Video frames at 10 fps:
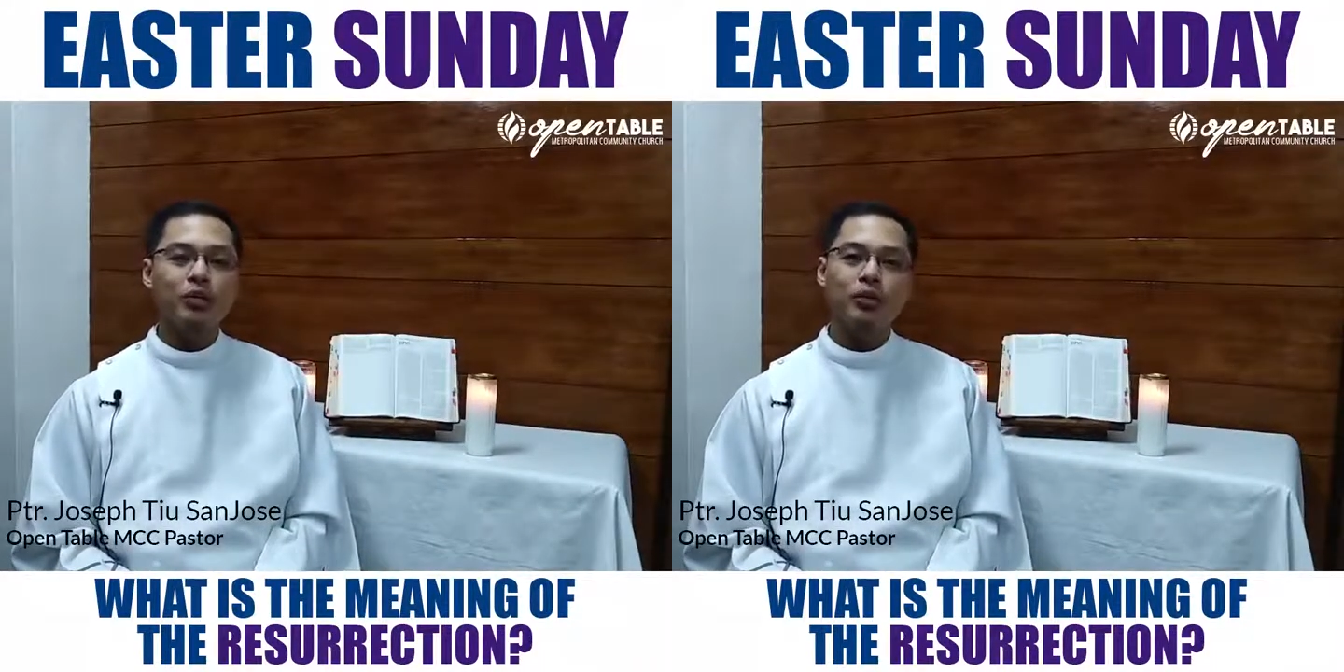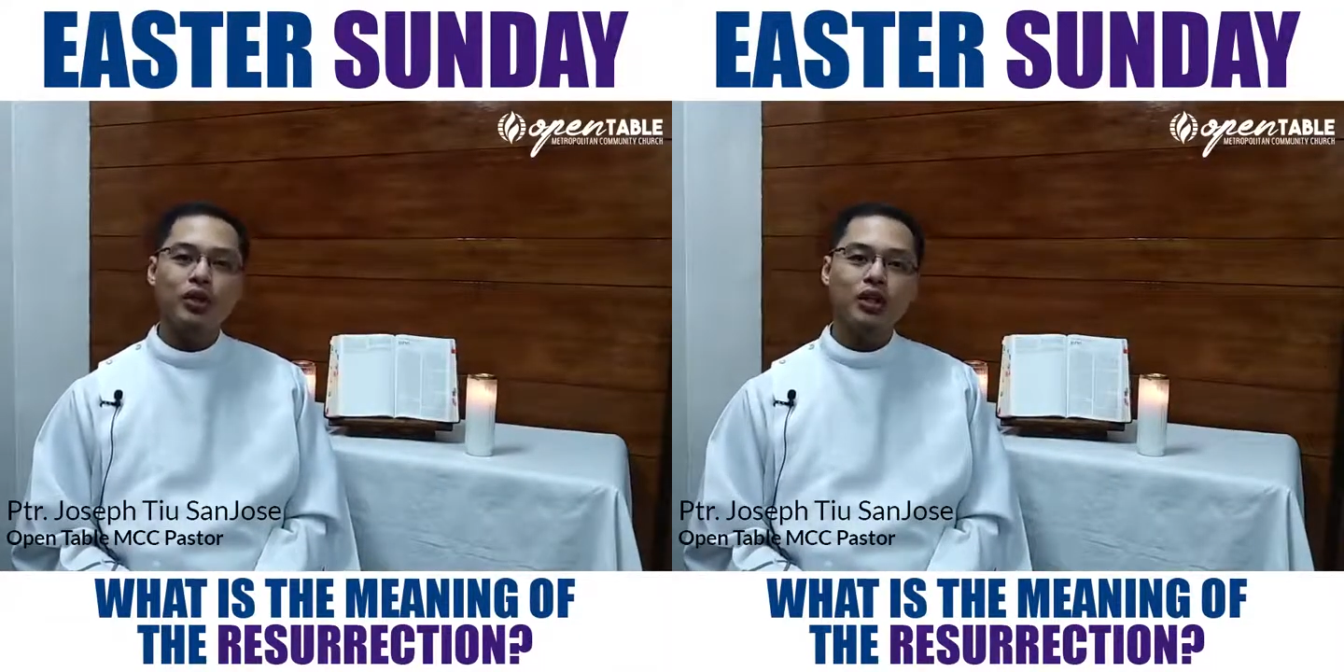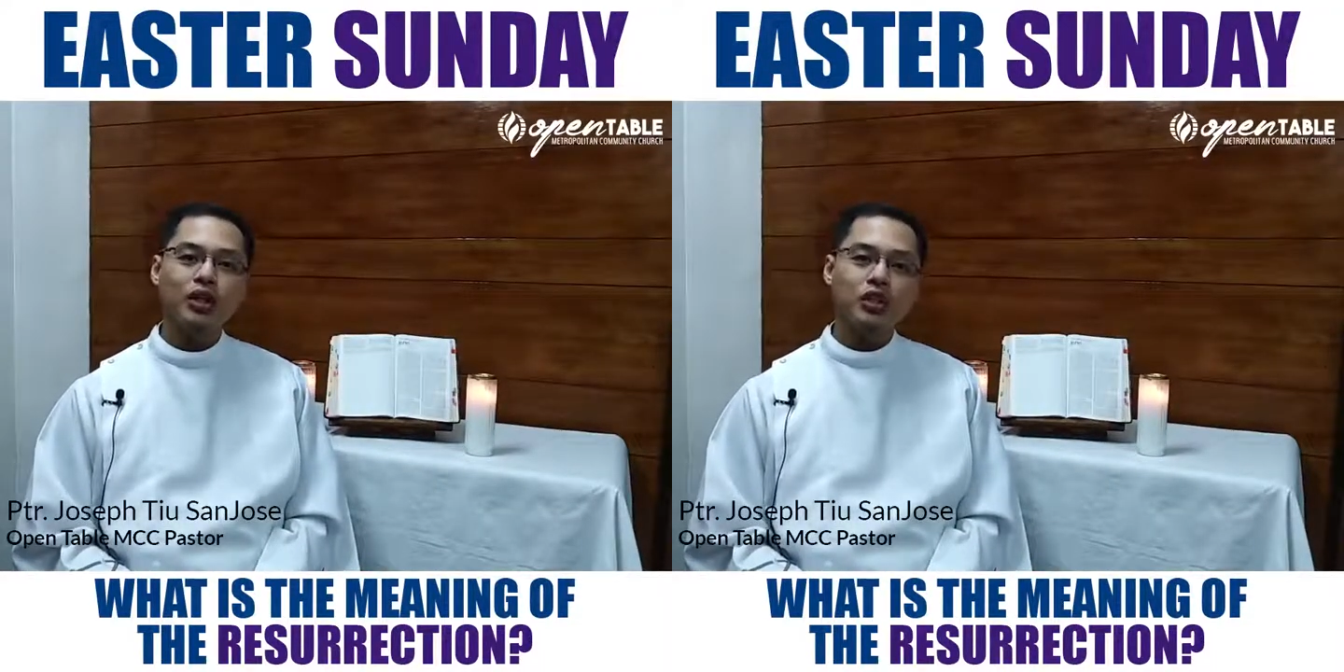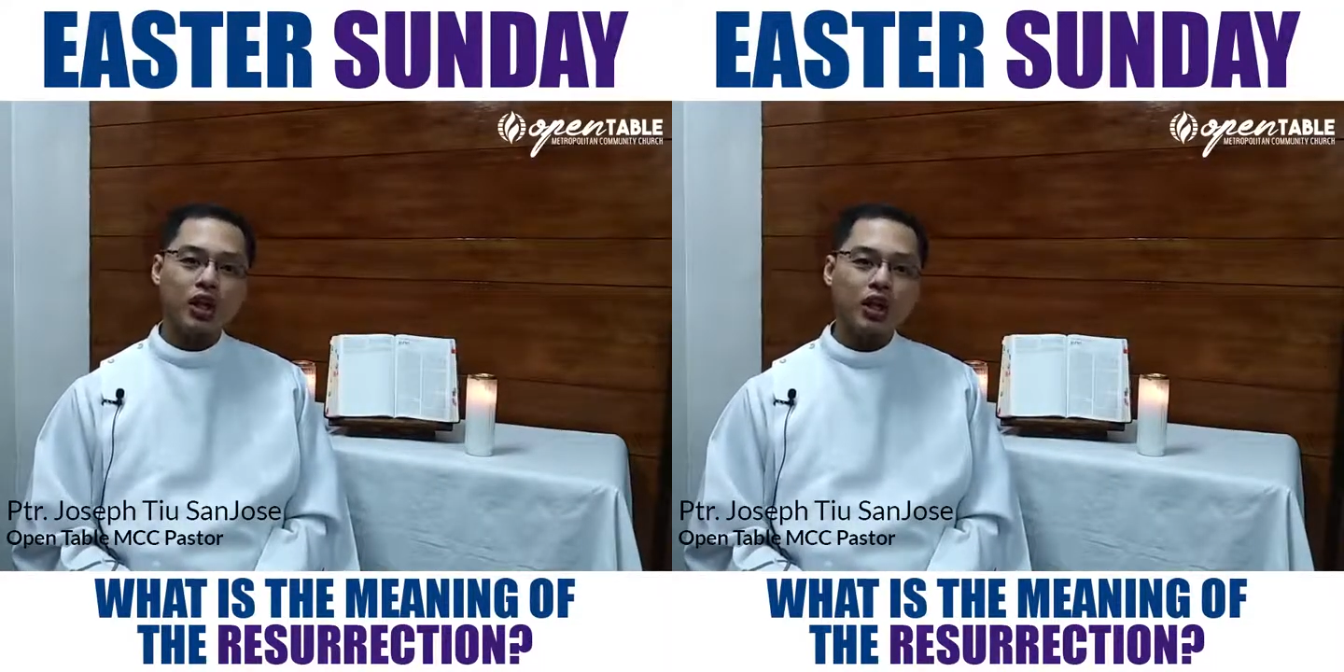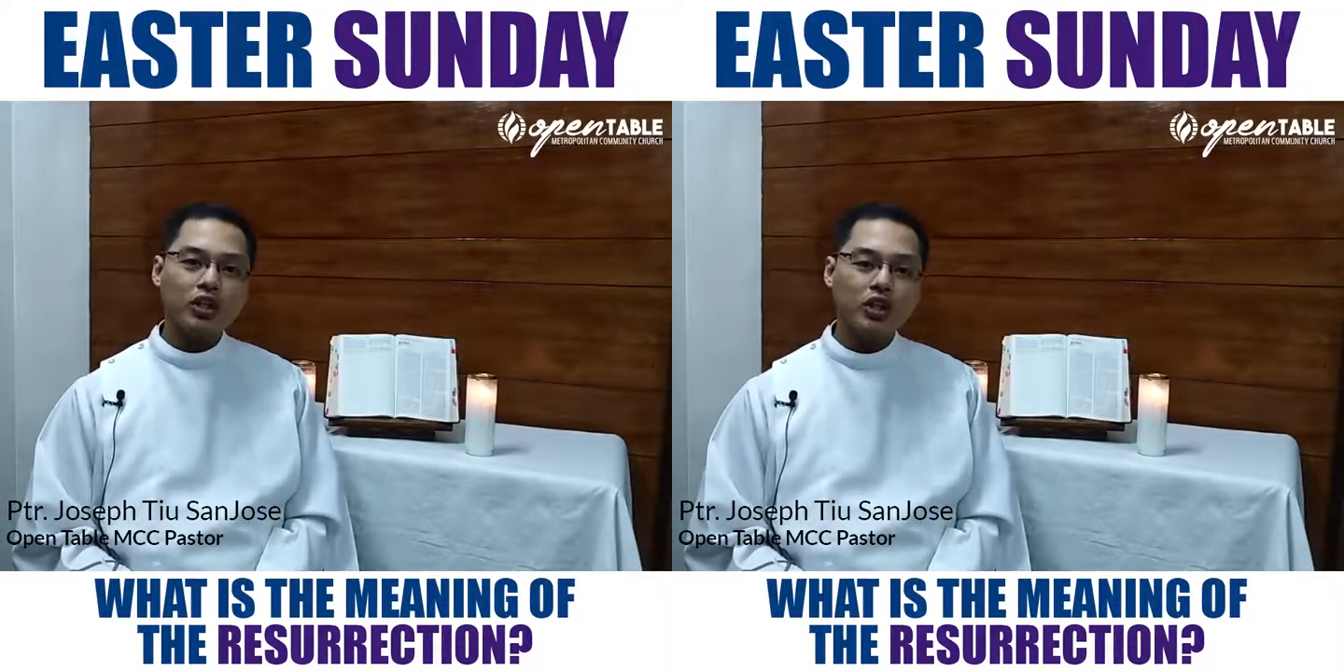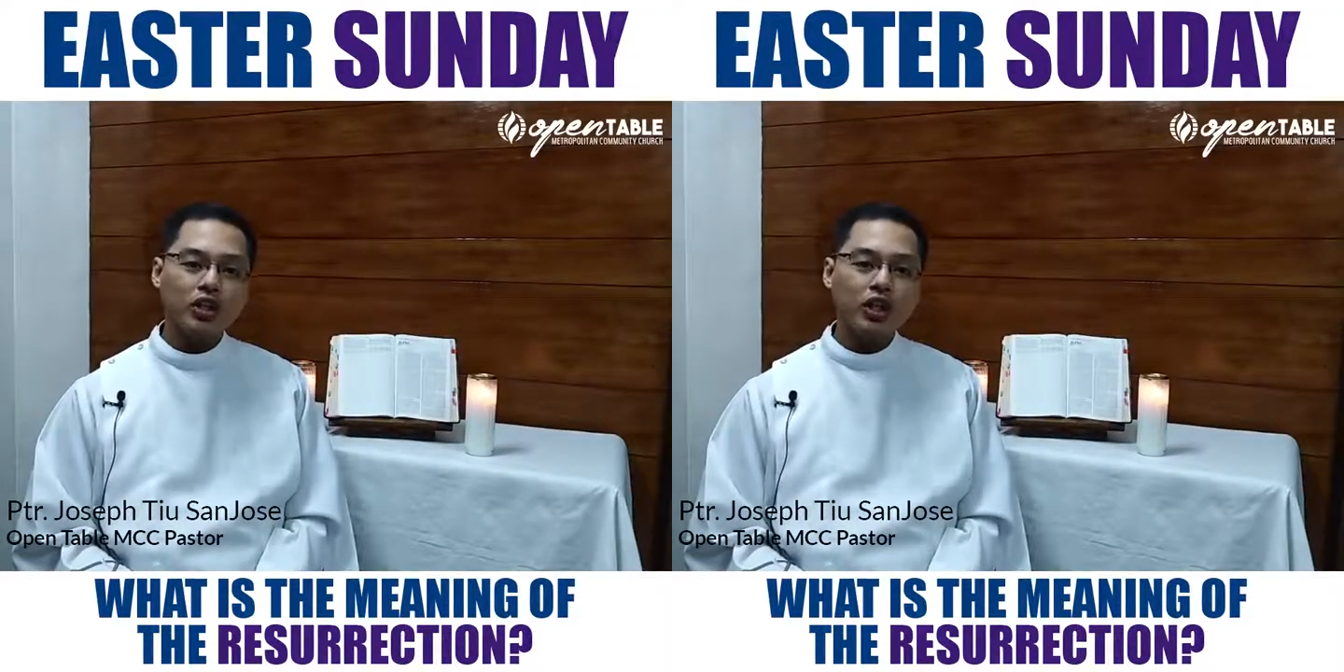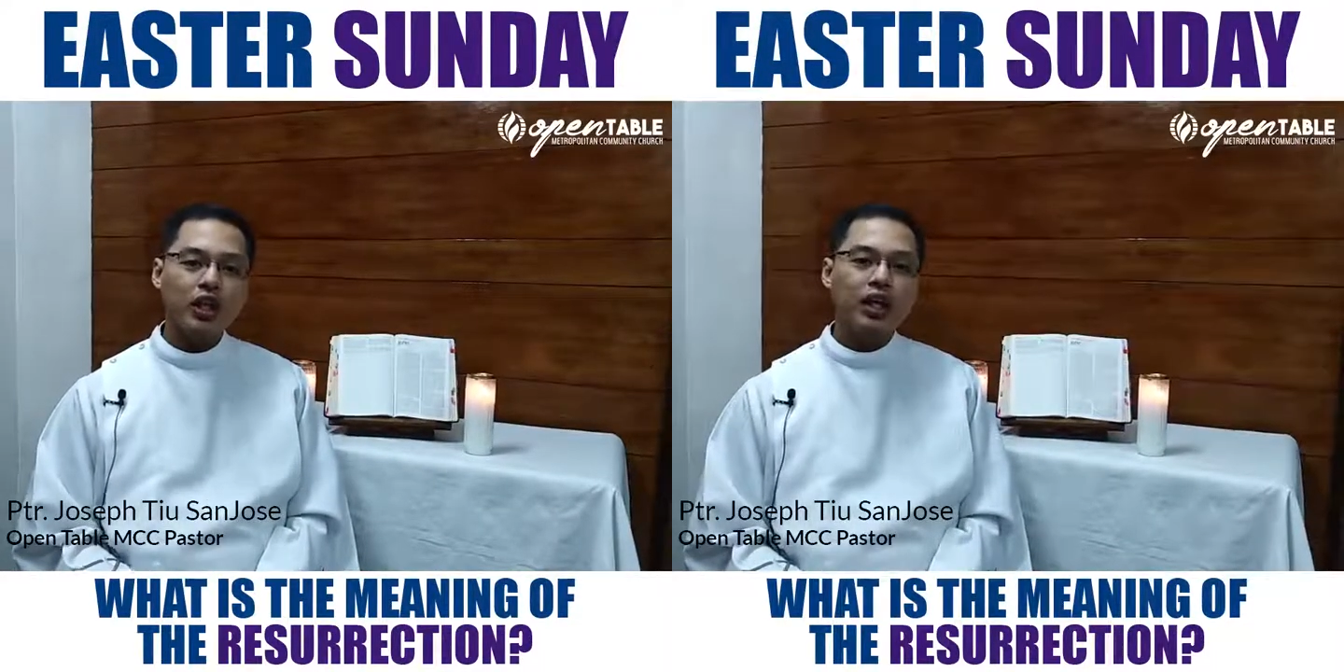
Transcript: Community Church,